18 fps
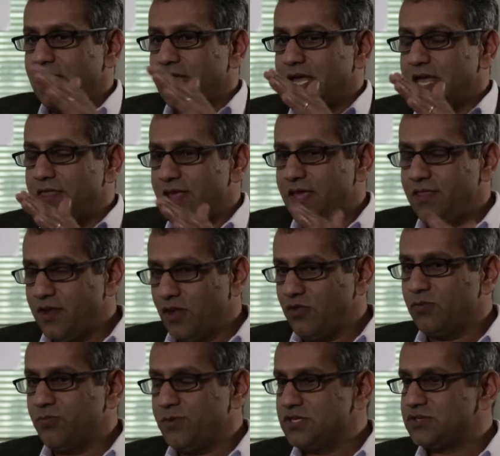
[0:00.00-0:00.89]
And then the
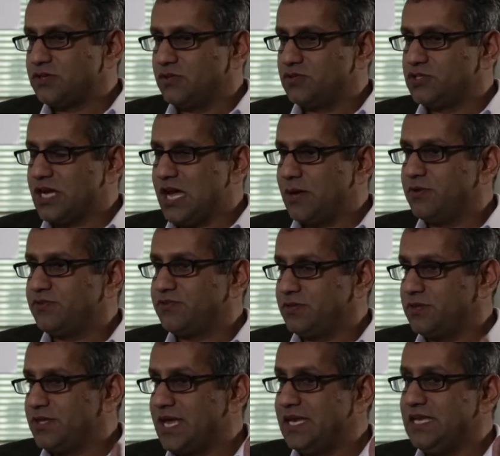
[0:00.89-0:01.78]
other piece of their job is
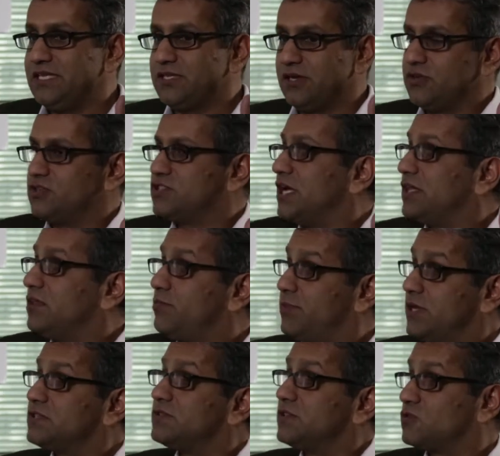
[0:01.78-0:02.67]
they need to understand the
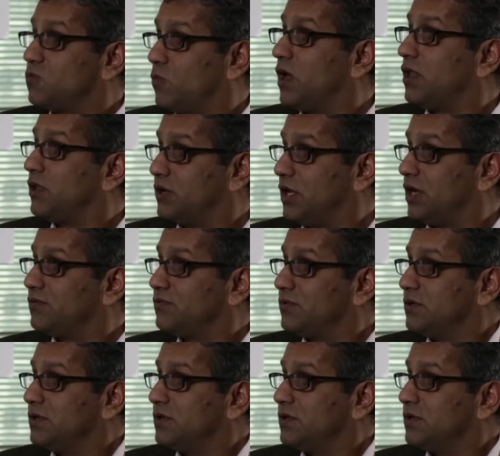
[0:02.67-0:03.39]
business well enough